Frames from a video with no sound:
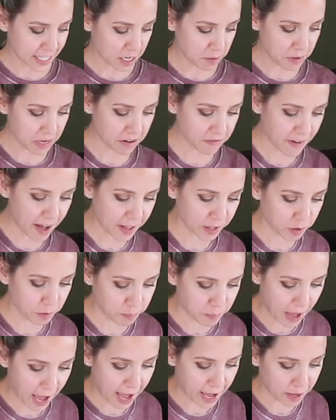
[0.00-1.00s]
anybody follow
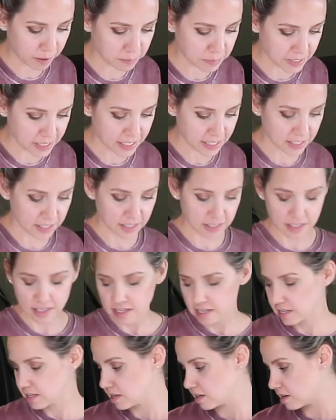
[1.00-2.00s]
Babs
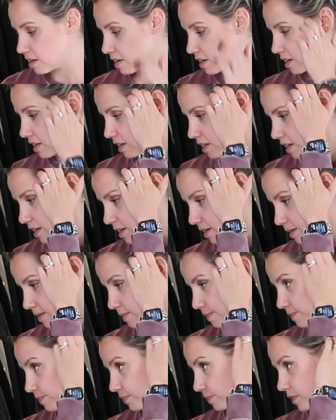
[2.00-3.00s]
on
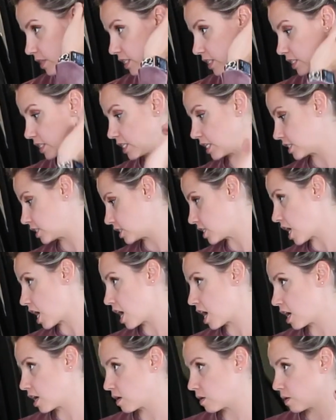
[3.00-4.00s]
um,
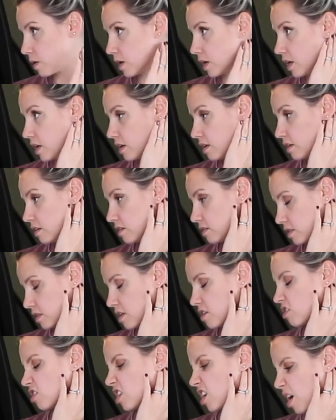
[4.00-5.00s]
TikTok or,
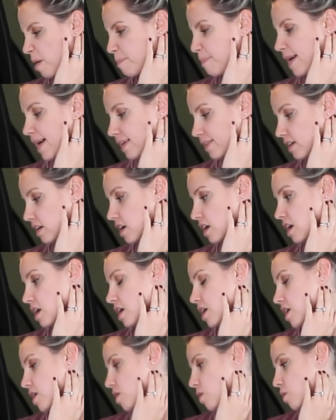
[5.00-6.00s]
another should cut back there,
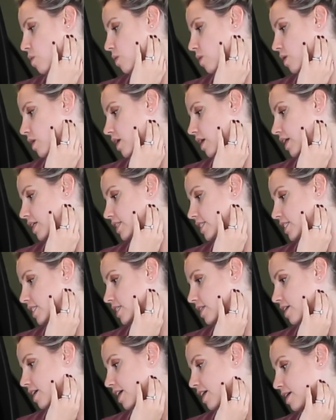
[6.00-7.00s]
or
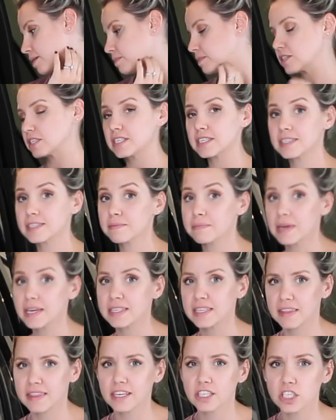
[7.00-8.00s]
Instagram? She's
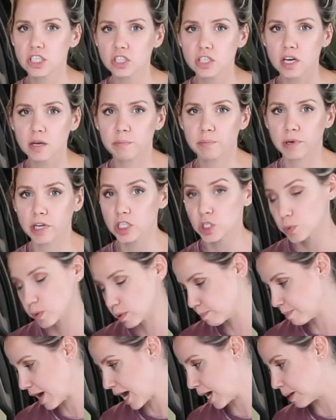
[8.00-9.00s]
amazing. I think she's called Brunch
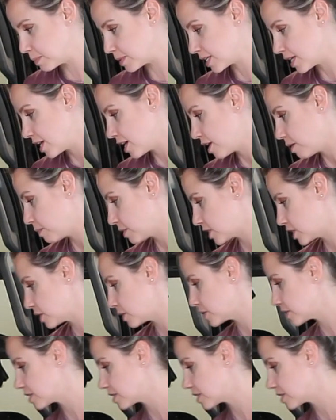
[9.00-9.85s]
with Babs. But she